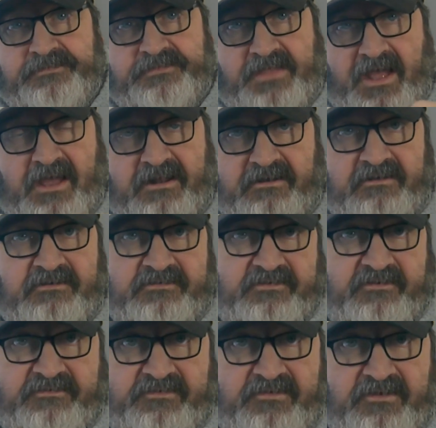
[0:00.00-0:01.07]
That is,
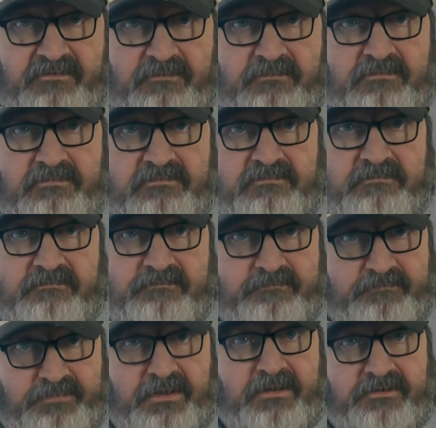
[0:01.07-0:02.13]
if you
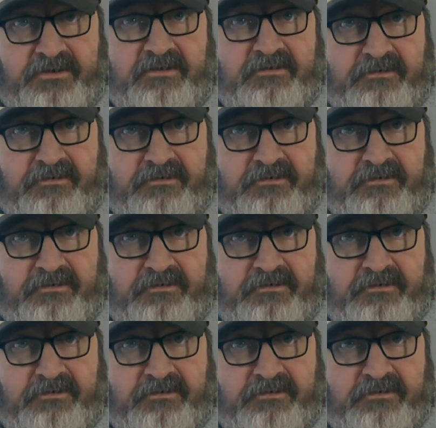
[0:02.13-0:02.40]
build it